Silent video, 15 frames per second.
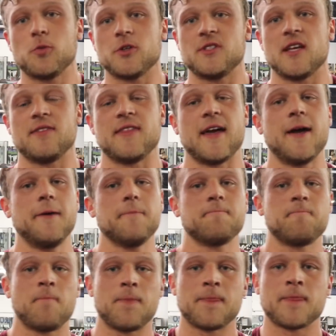superset that
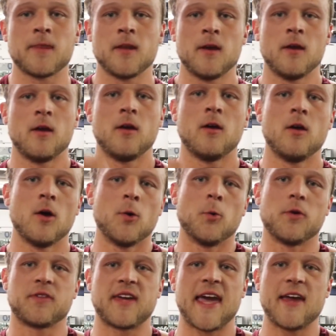
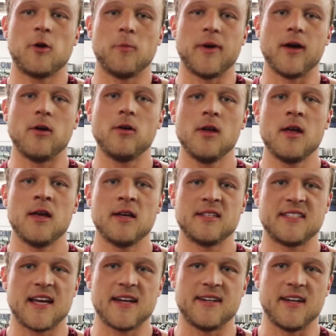with kettlebell
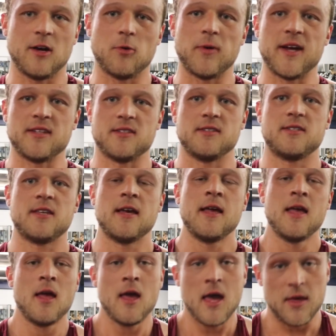side delt raises.
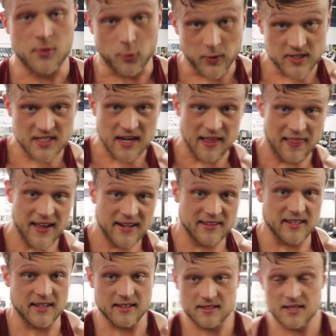And the reason I like
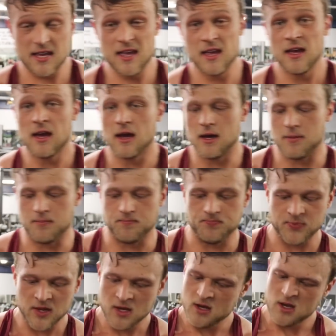these,
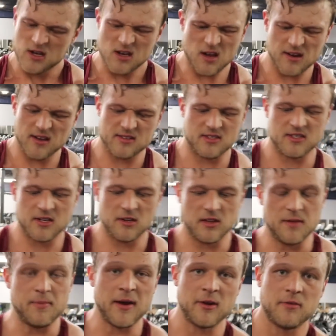not
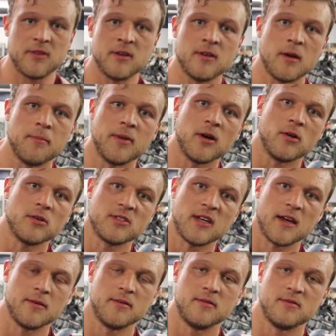necessarily better than dumbbell
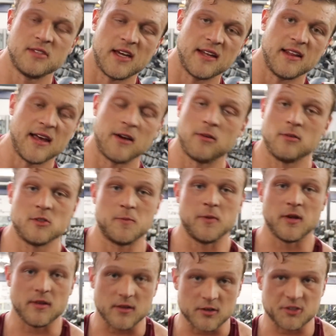side laterals,
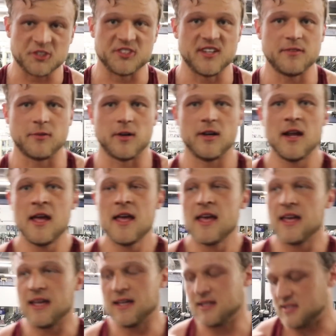but they're just different,
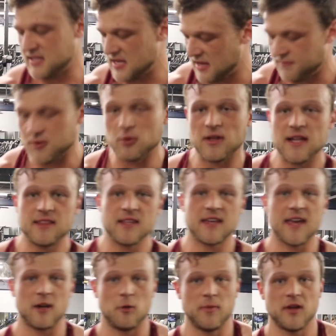is if you let the
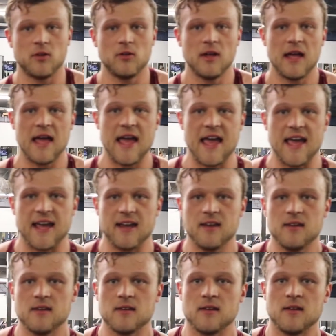kettlebell hang